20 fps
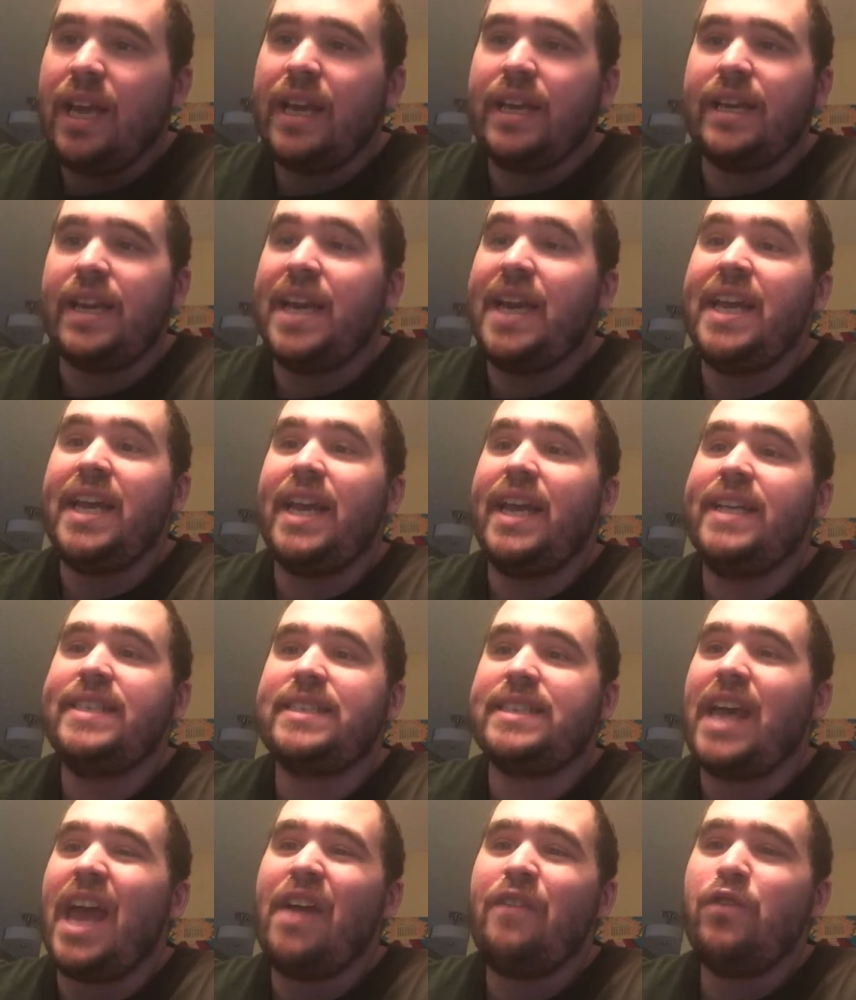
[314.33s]

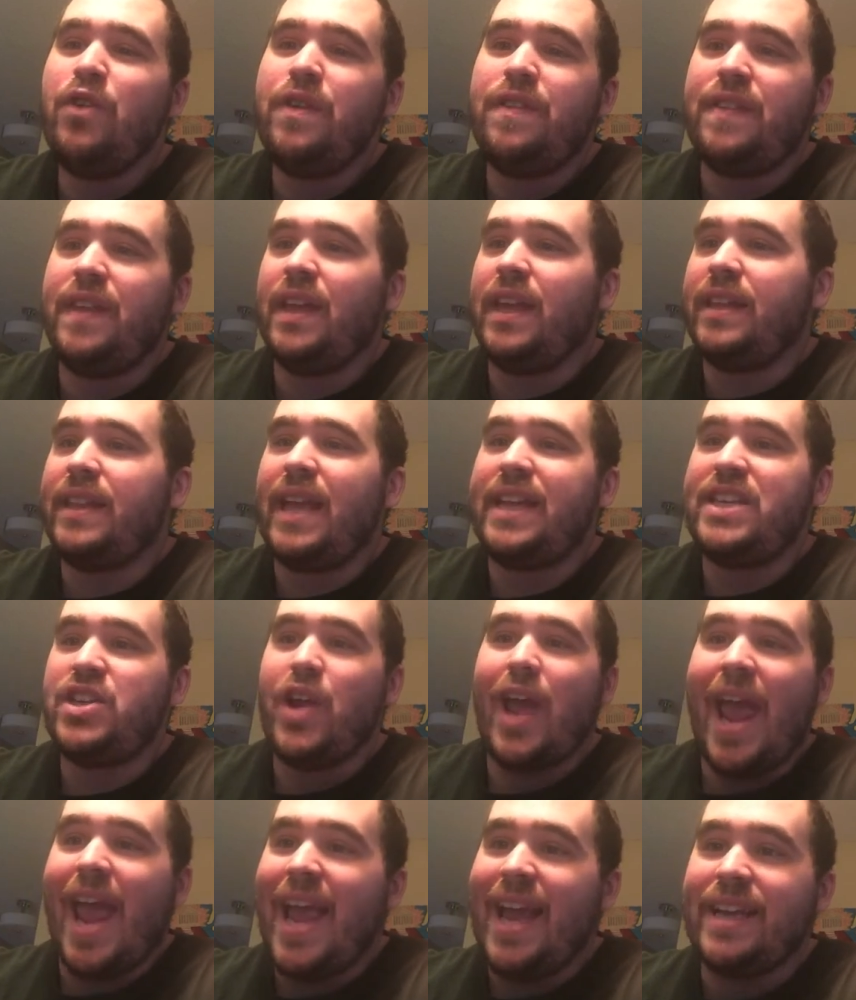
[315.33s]
It's everything that
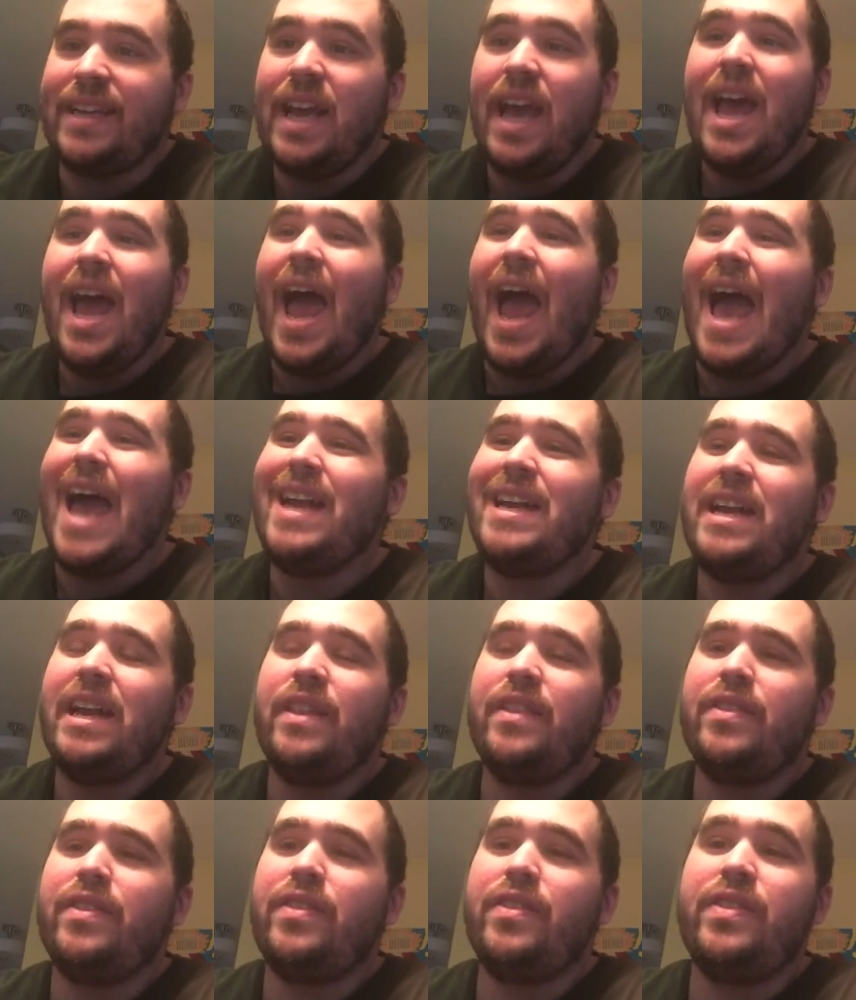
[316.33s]
you hate. And
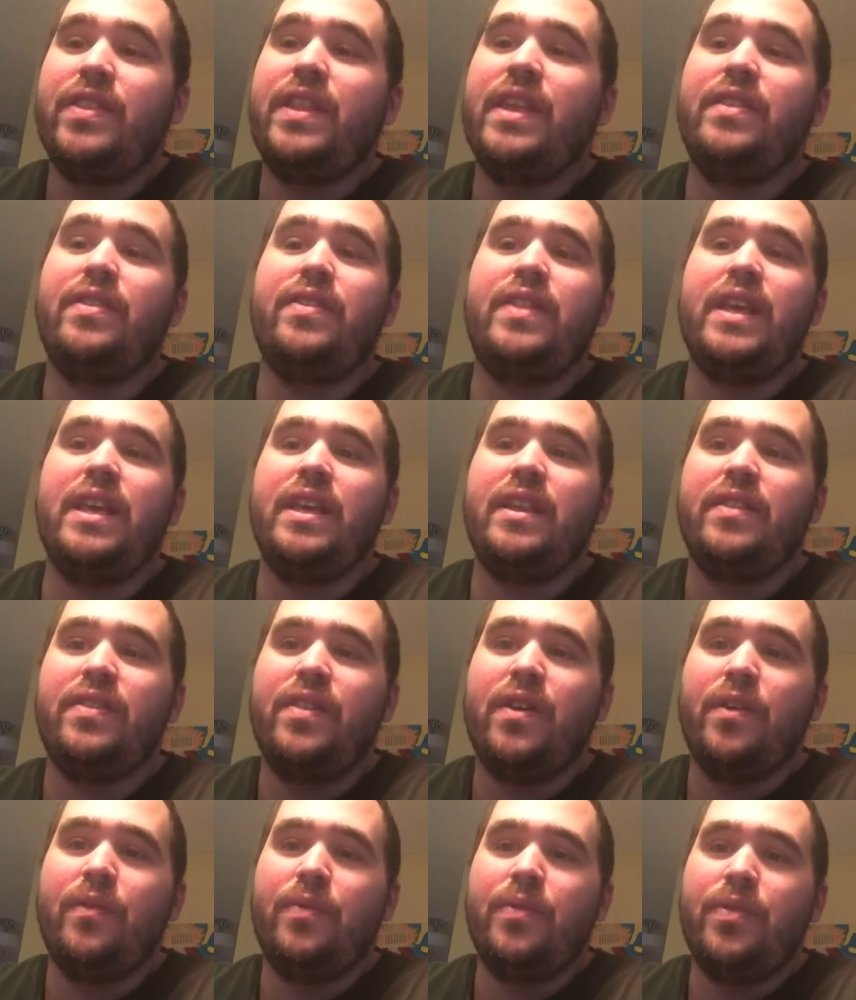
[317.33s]

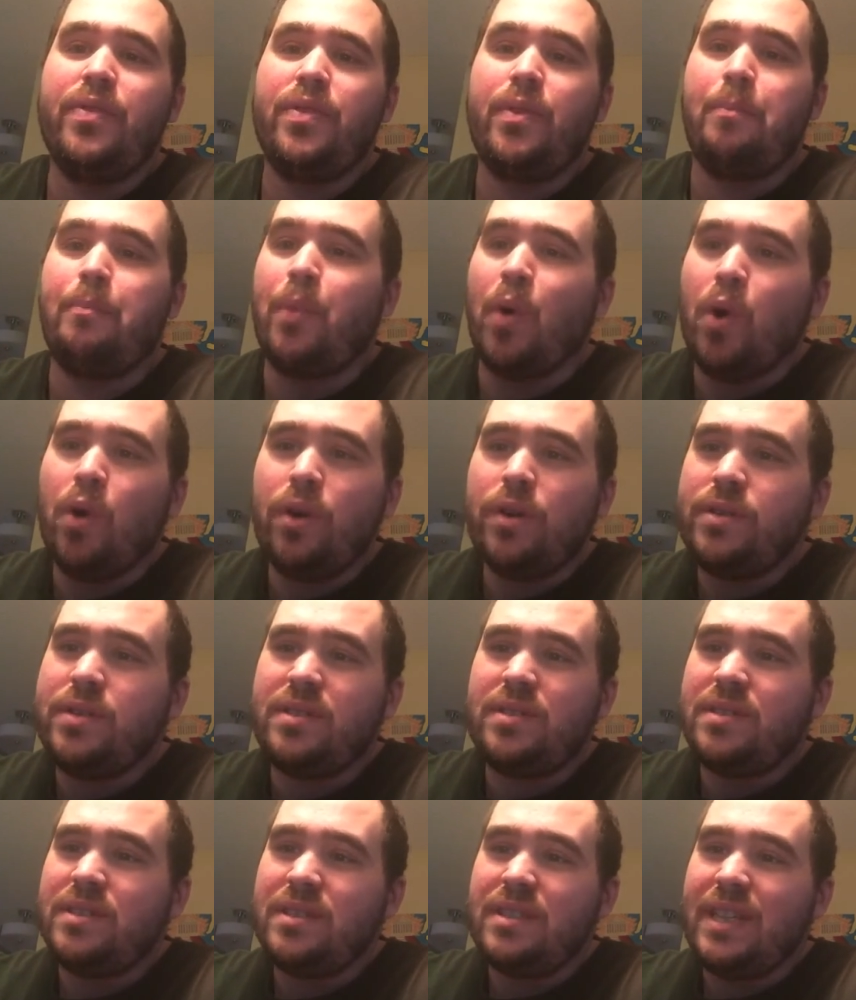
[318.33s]
the
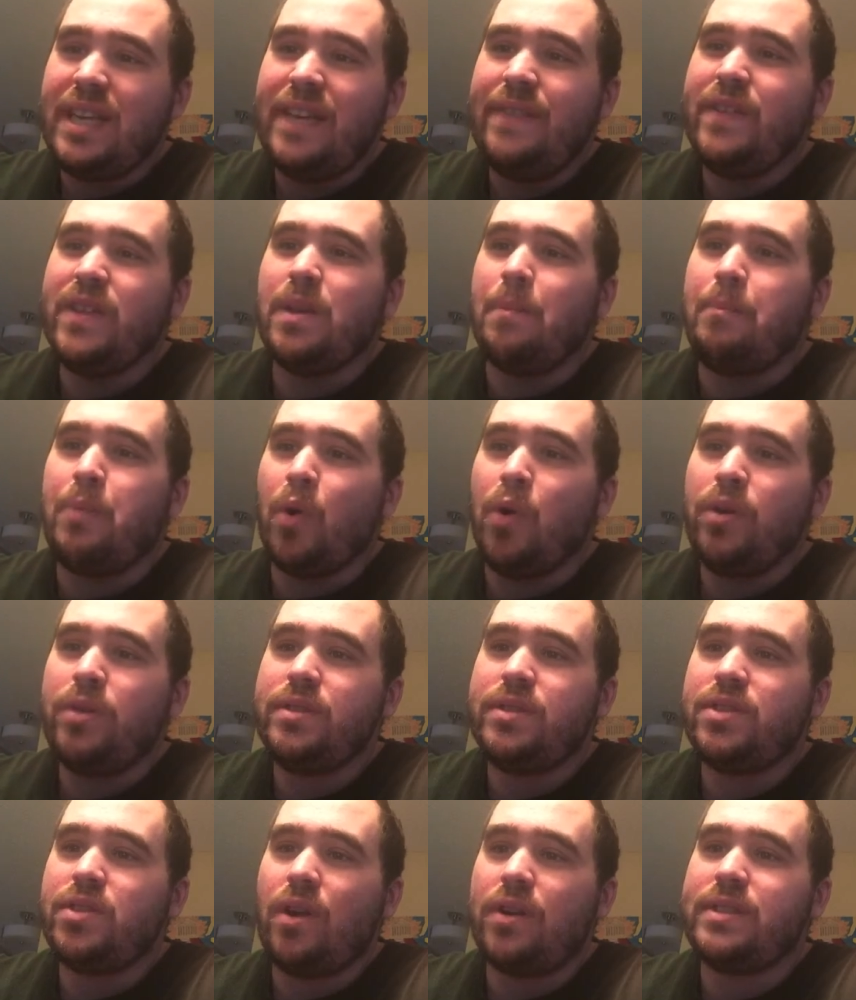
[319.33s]
birds, even the
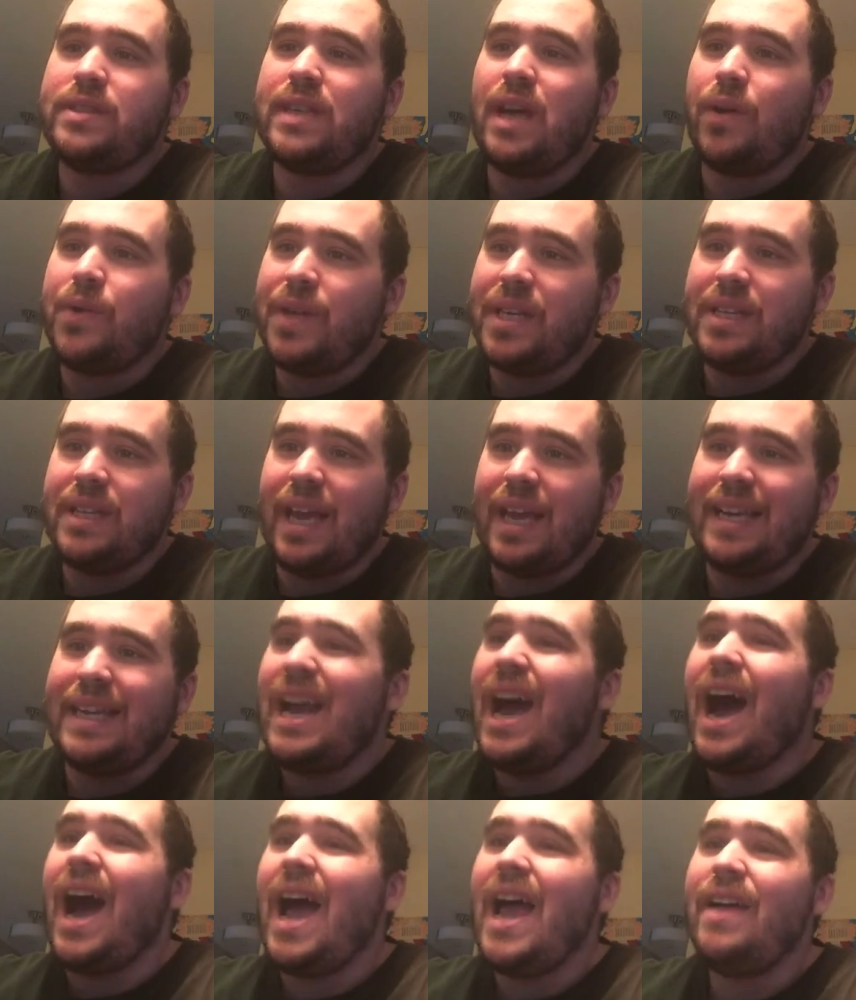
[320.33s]
birds start sounding like
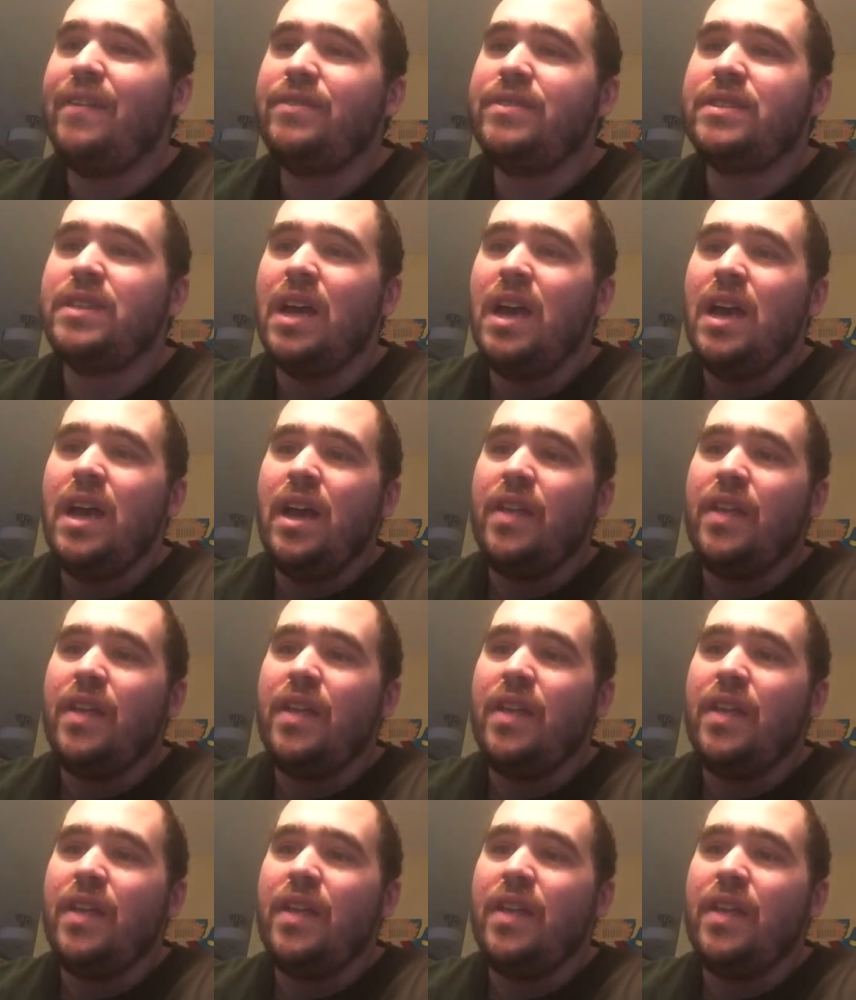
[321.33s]
knives.